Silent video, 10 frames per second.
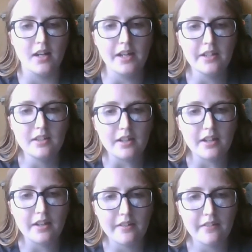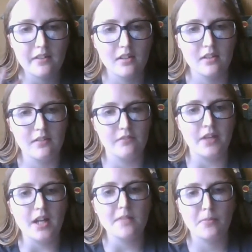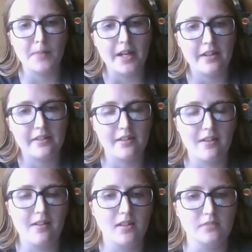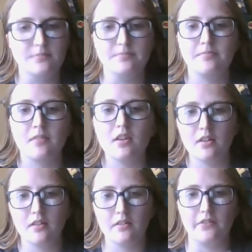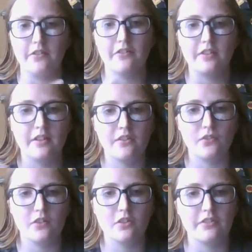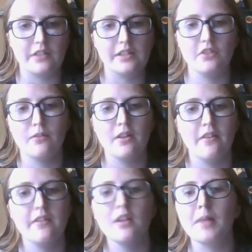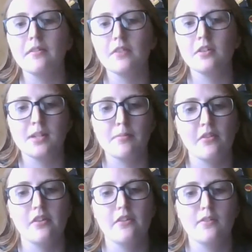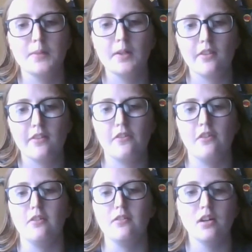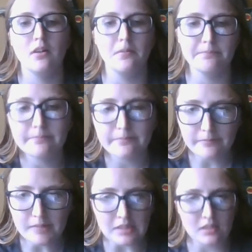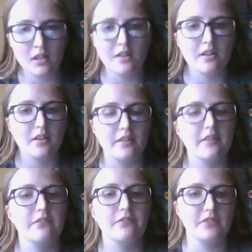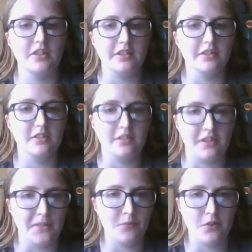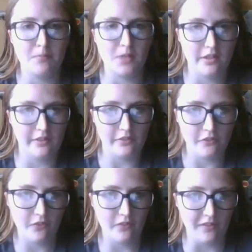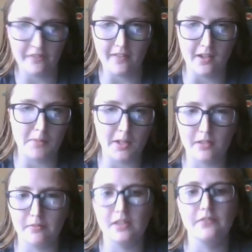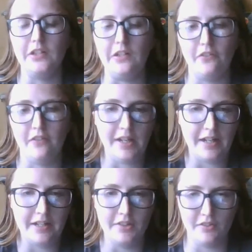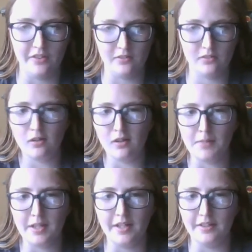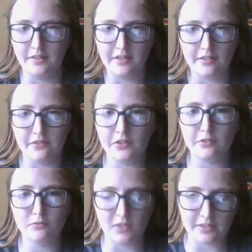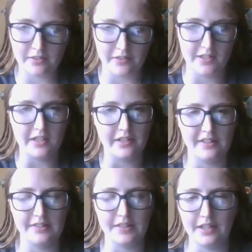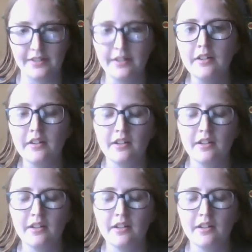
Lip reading: Hi guys, Vibes back. First things first, I just want to say my real name's Elizabeth. So if you're in game with me and you see me or whatever and you say hi, you can call me Ellie if you want, like ELI.